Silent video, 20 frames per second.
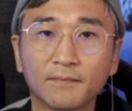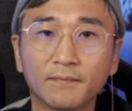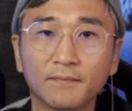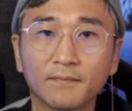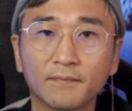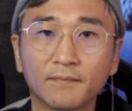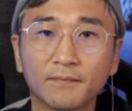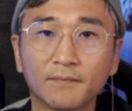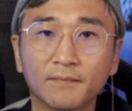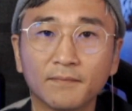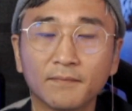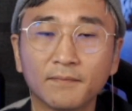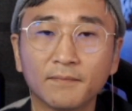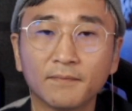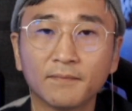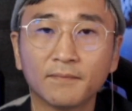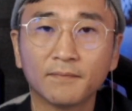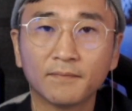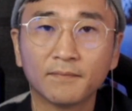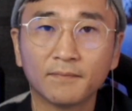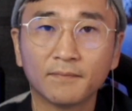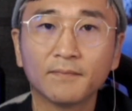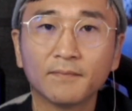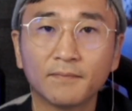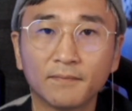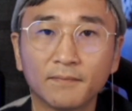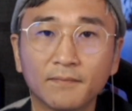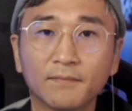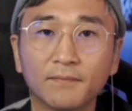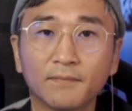
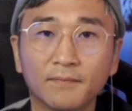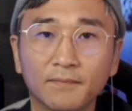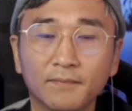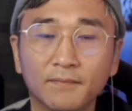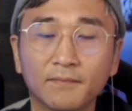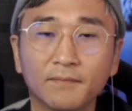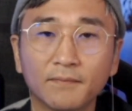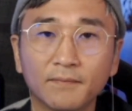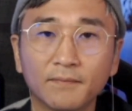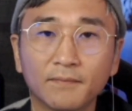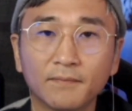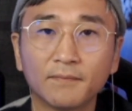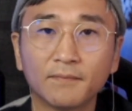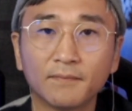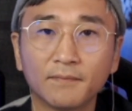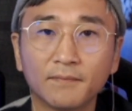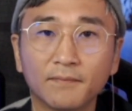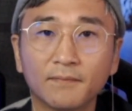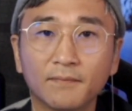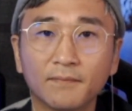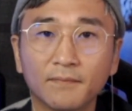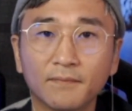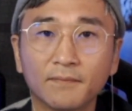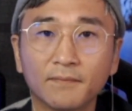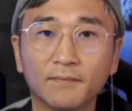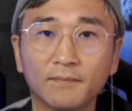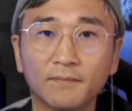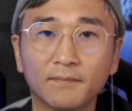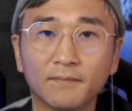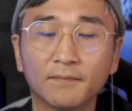
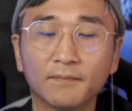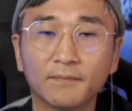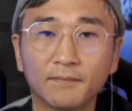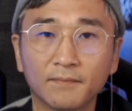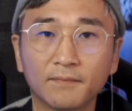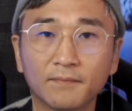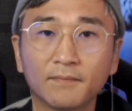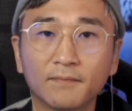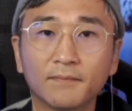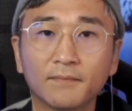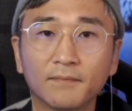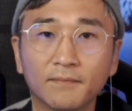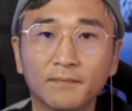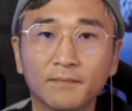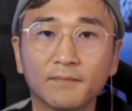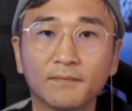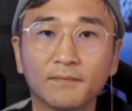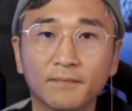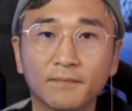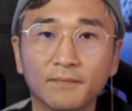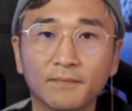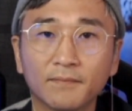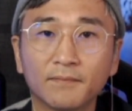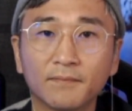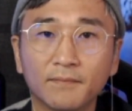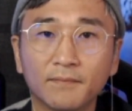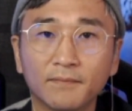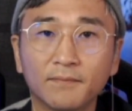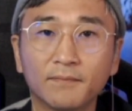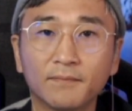
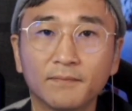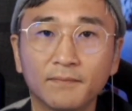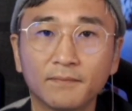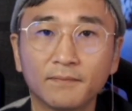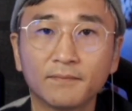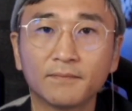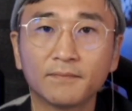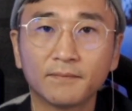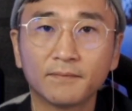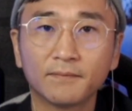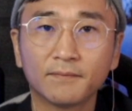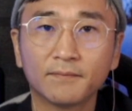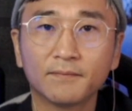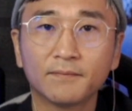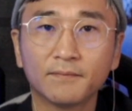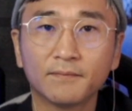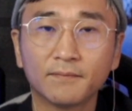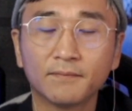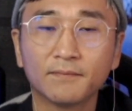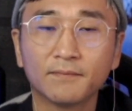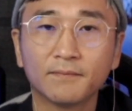This person isn't speaking.